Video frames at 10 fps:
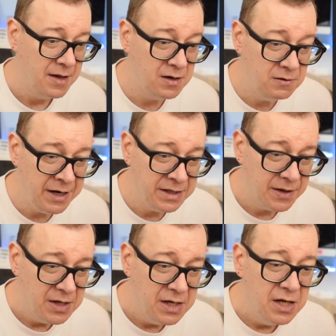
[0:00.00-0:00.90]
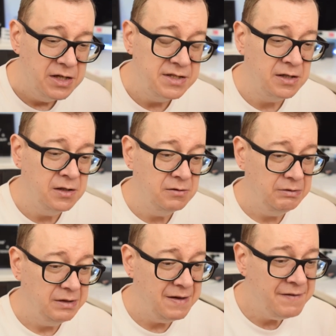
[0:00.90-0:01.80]
Great, so
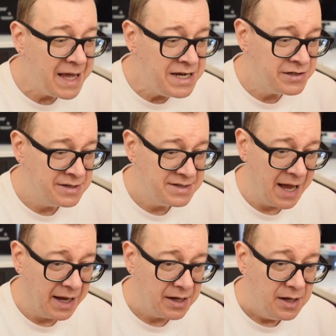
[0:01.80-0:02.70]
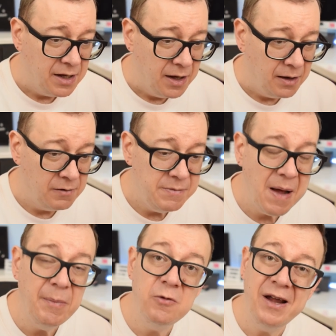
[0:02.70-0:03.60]
the navigation stack. Uh,
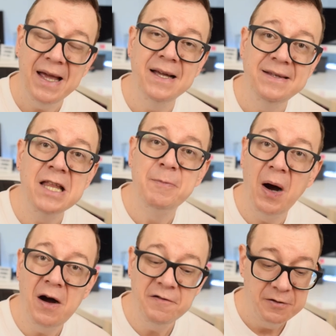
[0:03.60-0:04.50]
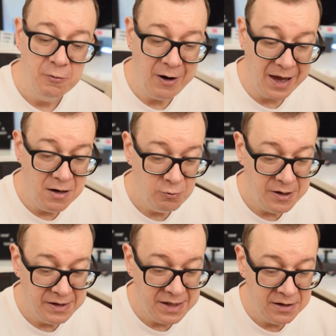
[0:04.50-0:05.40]
remember we had that path. Well, we
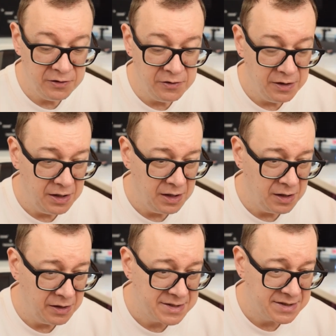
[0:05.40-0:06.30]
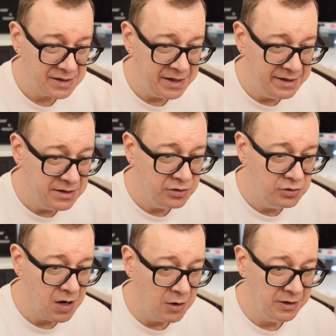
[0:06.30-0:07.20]
need to uh, assign it
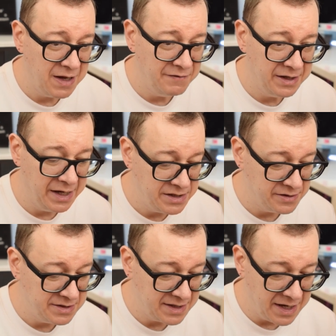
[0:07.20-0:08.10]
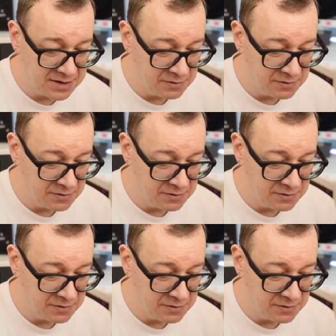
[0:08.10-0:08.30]
to our navigation stack.